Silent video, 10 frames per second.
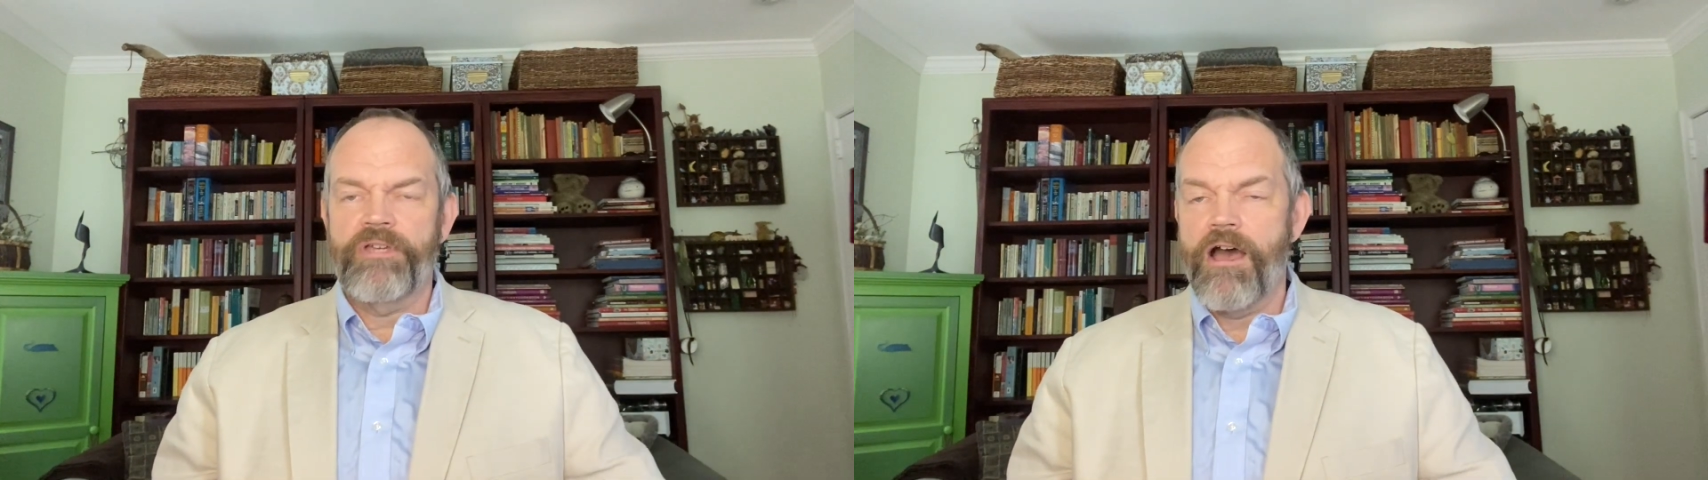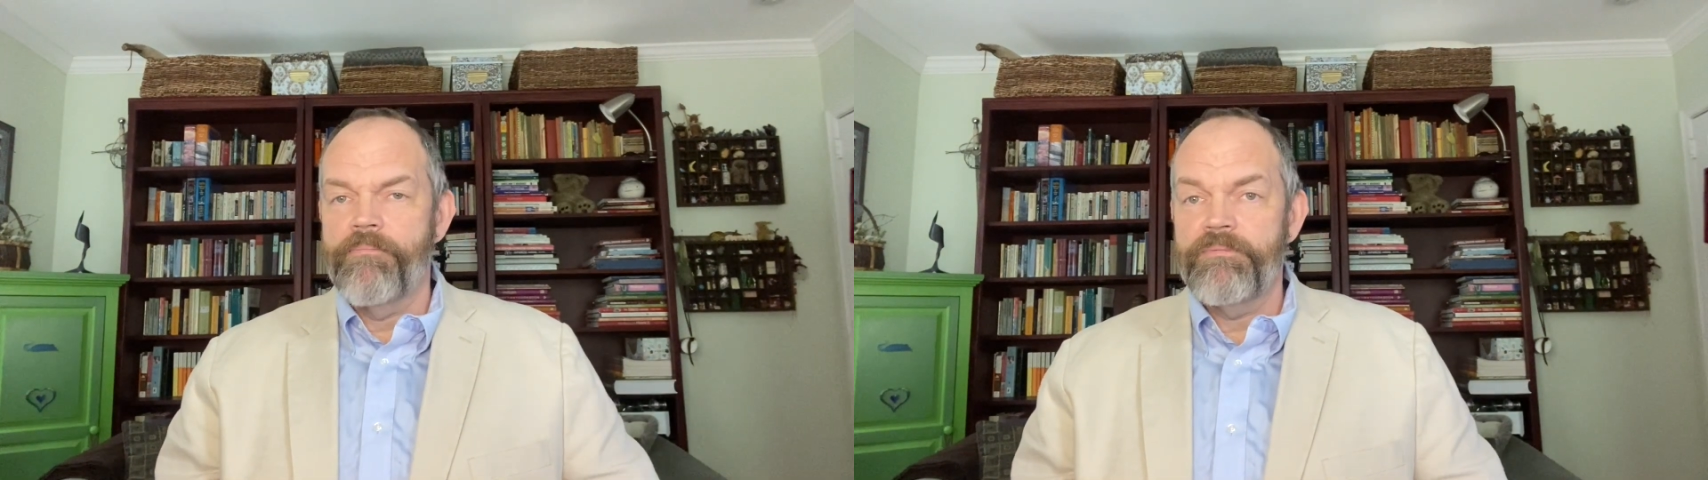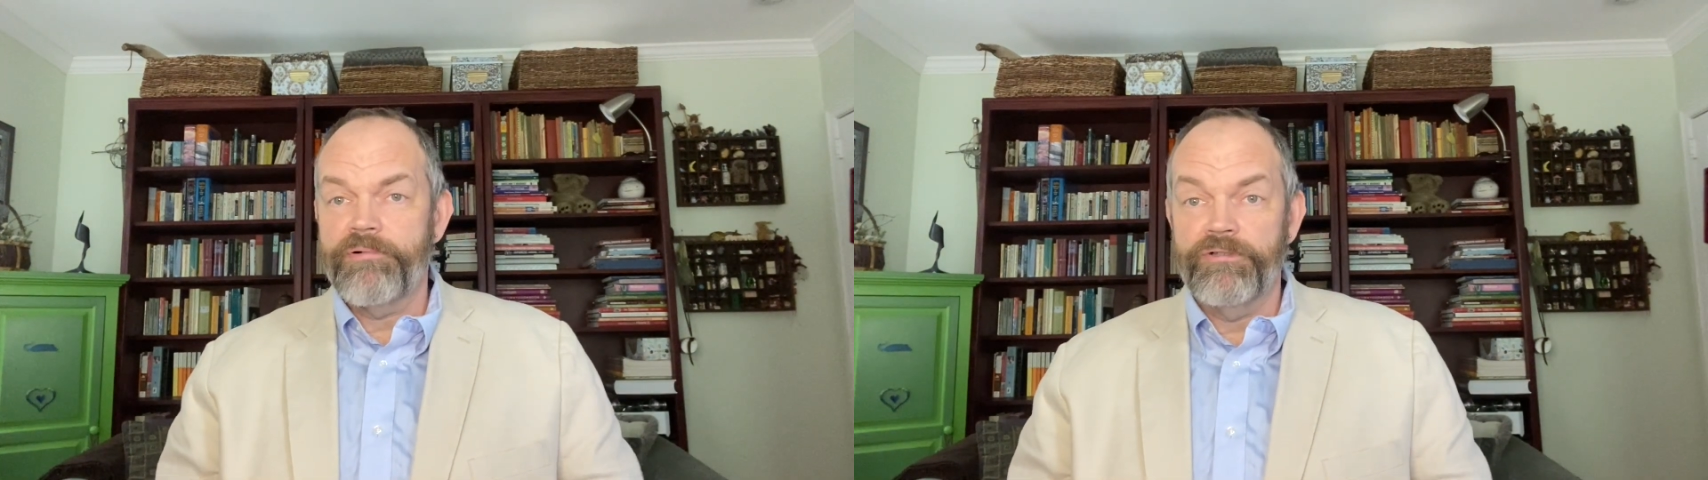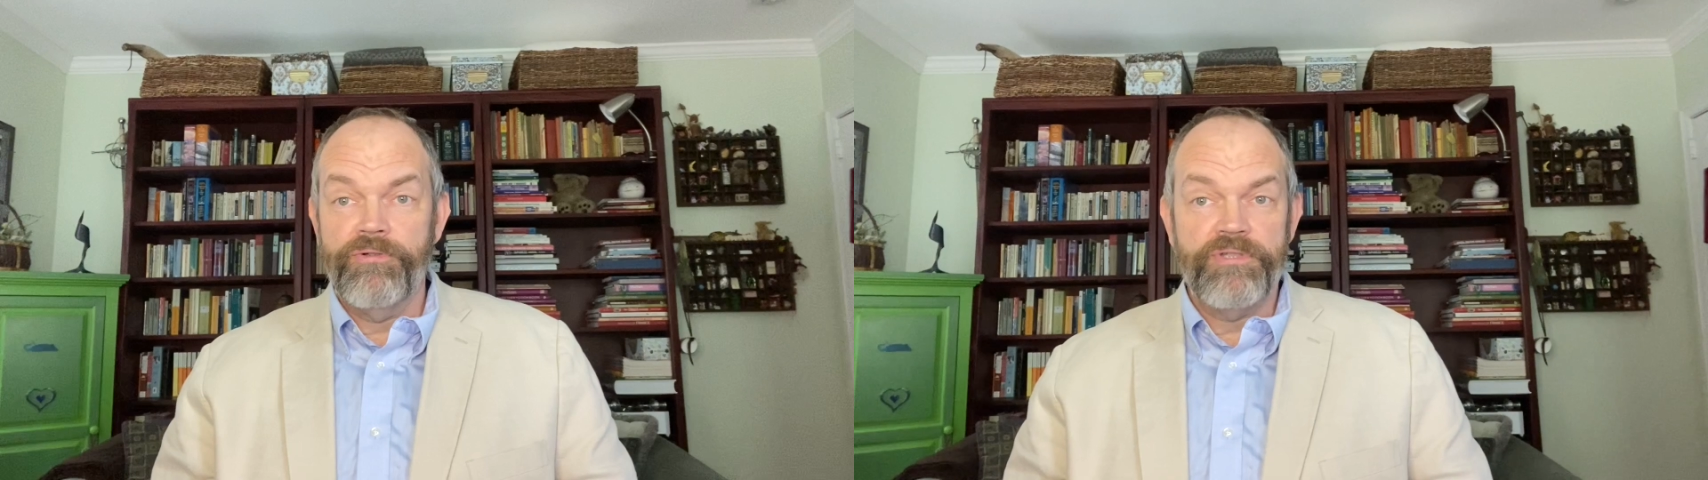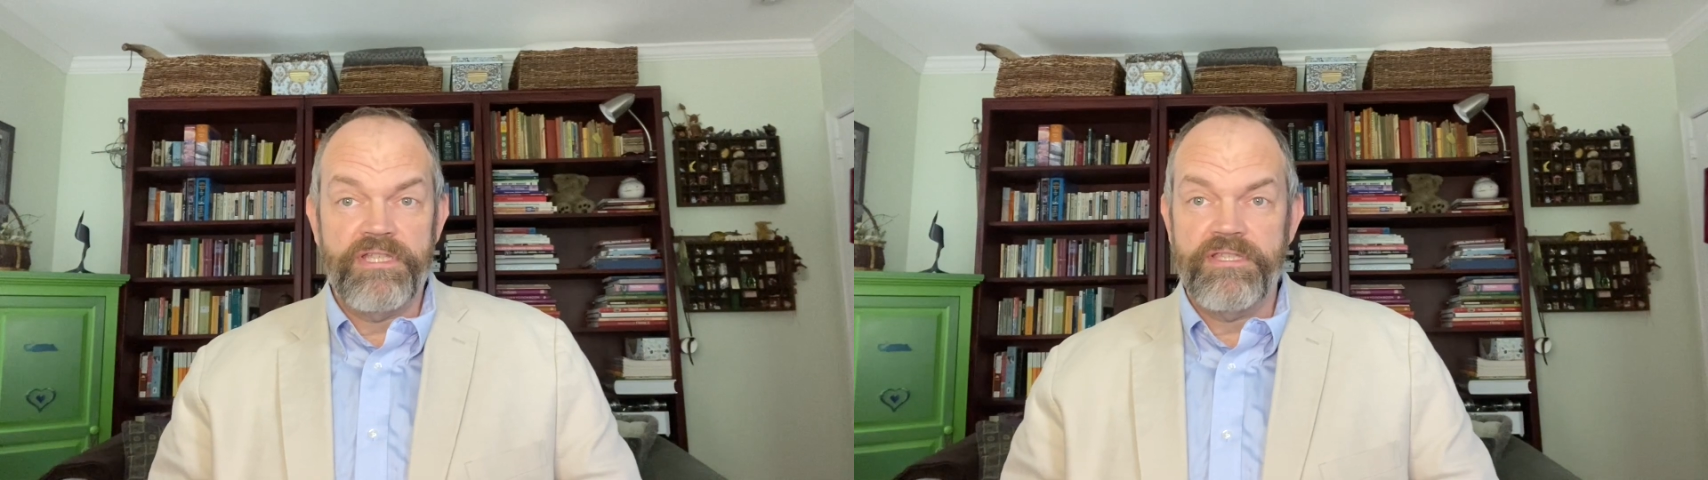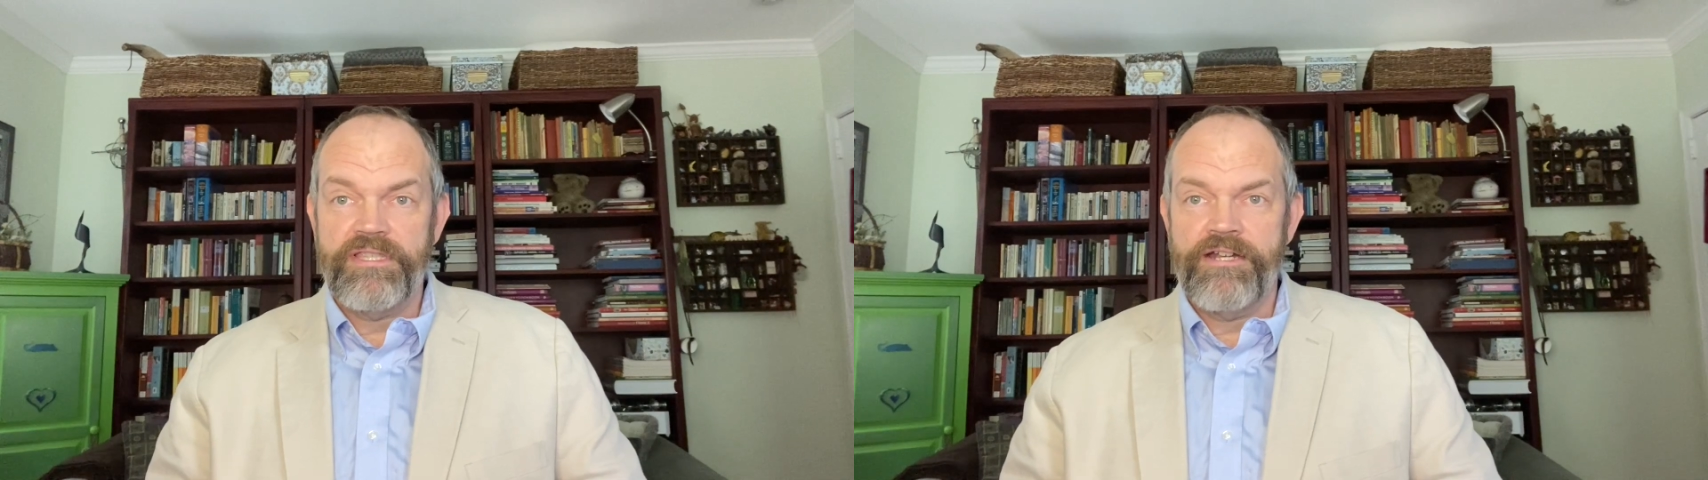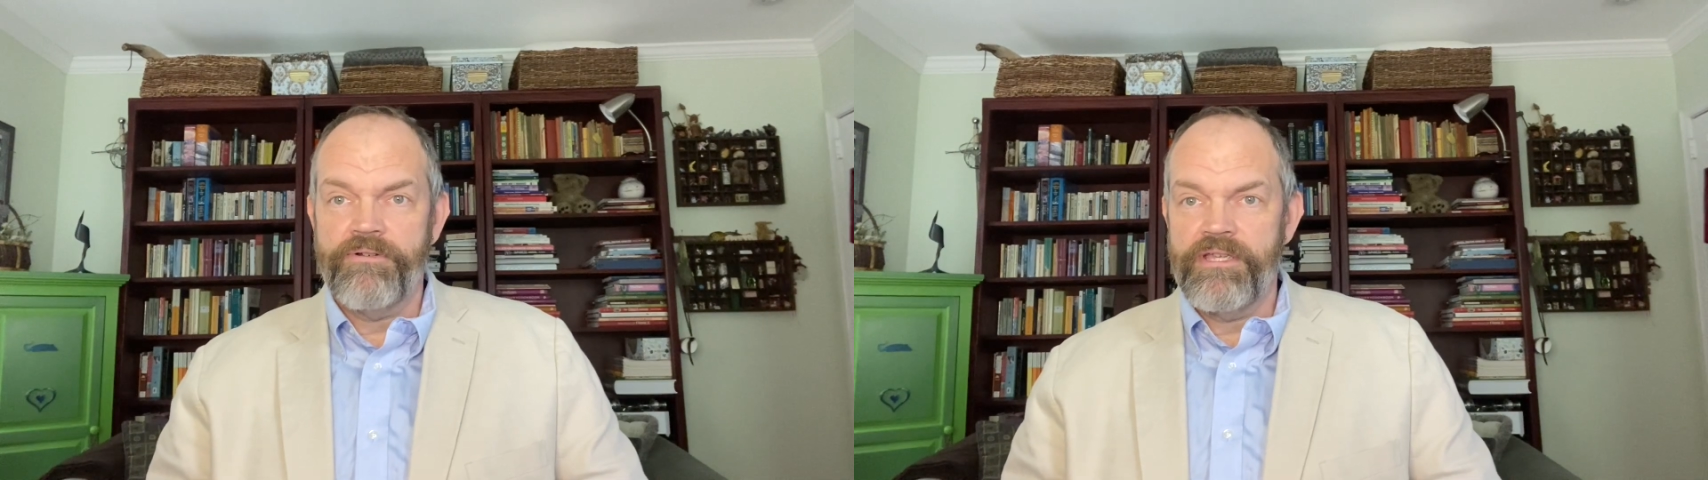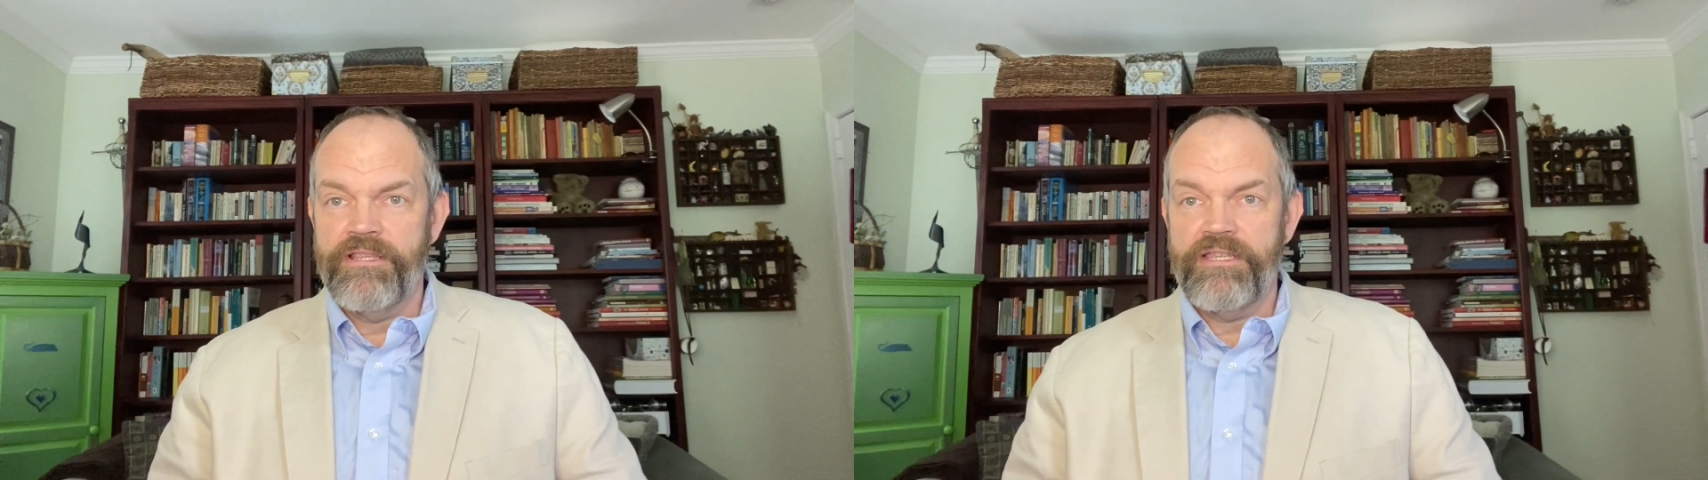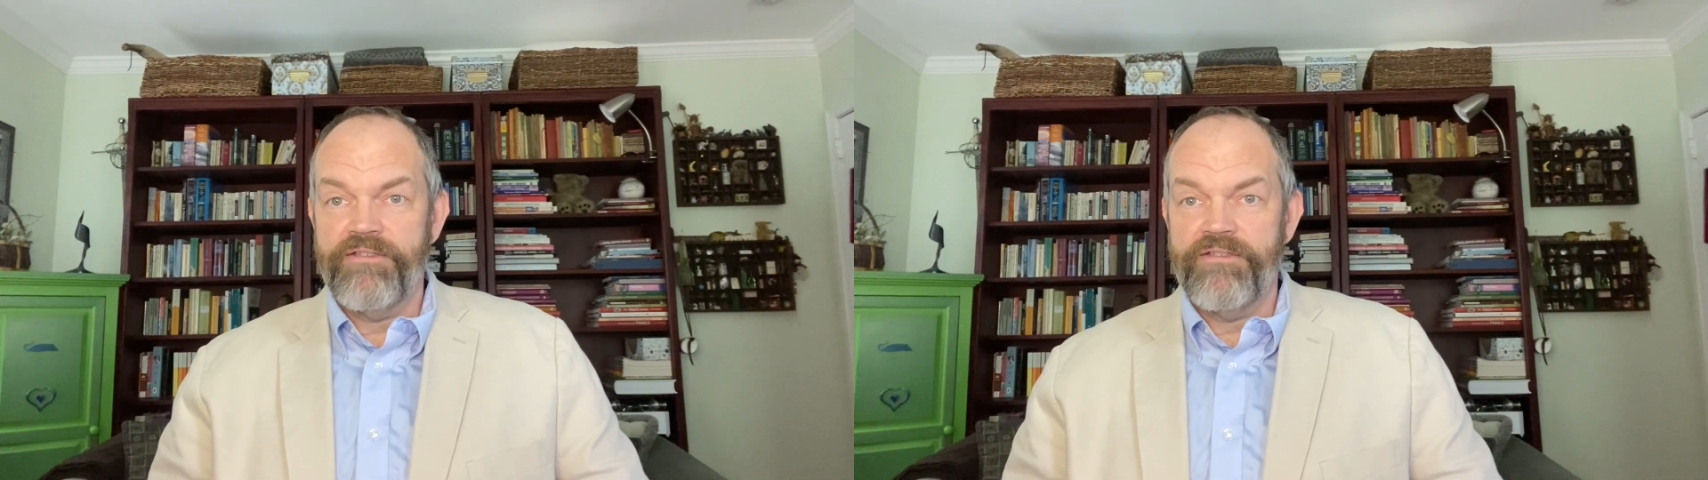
common pollutants that are in